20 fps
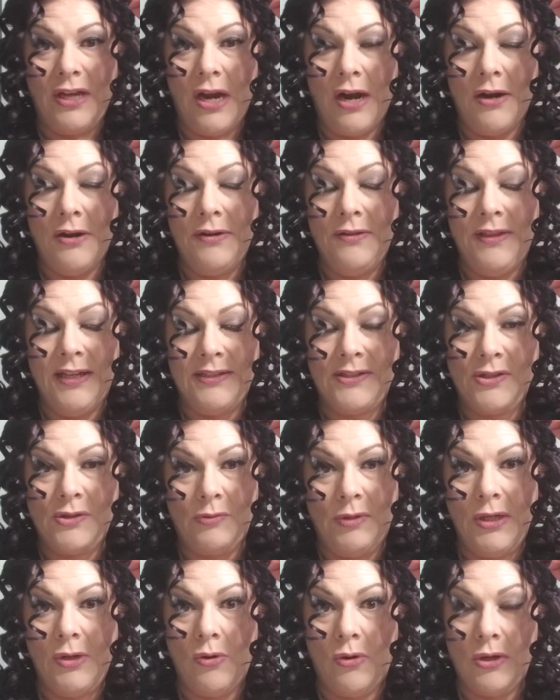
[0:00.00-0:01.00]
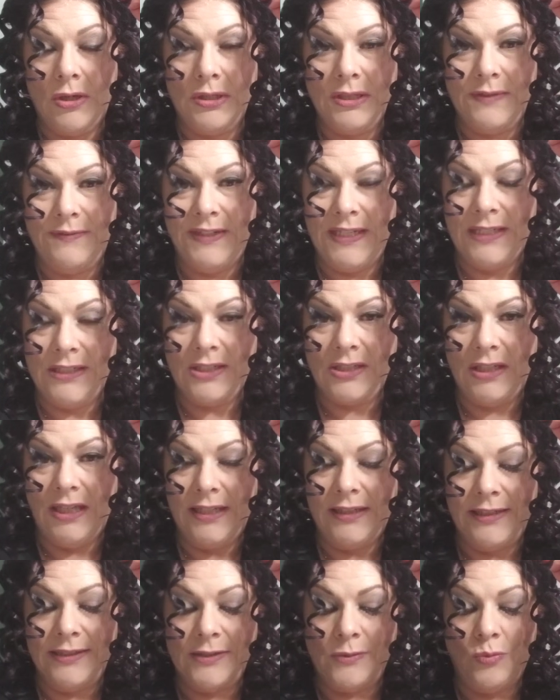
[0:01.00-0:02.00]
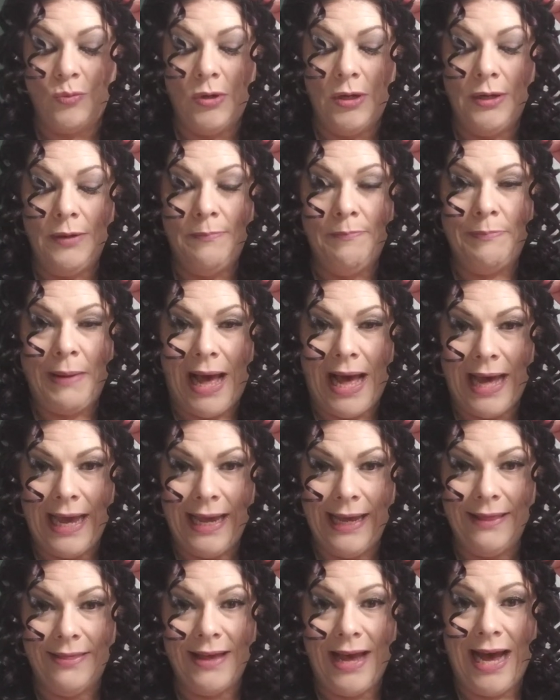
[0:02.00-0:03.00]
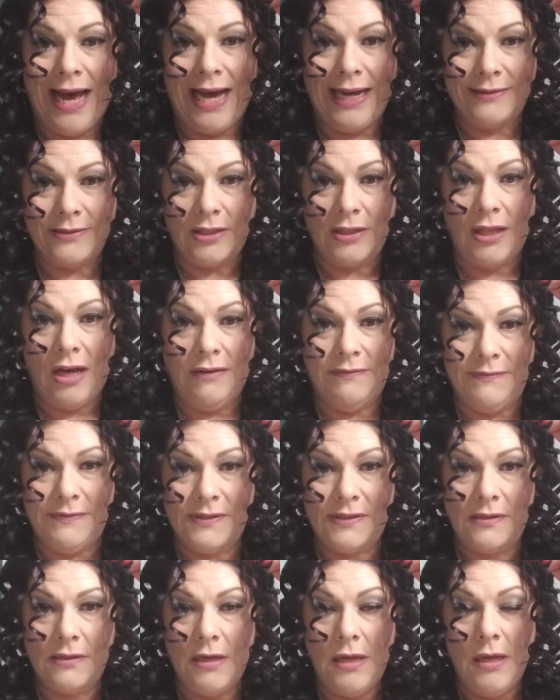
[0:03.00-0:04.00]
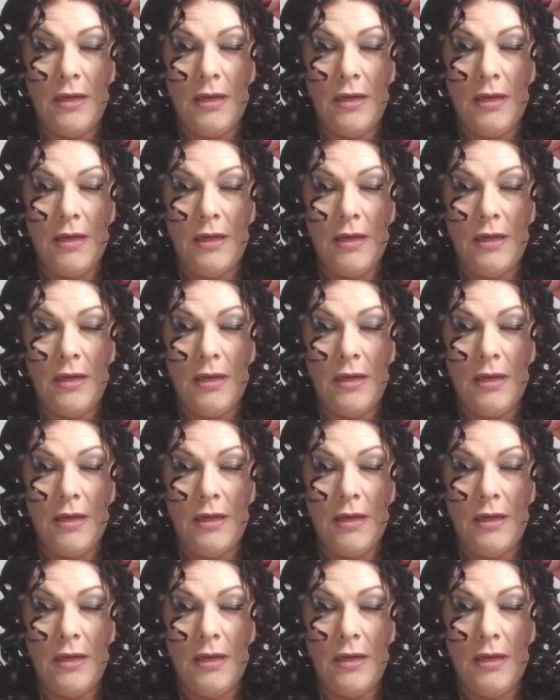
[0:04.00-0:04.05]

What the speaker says: iron that's 3/4 of an inch like this one, buy the hot gloves.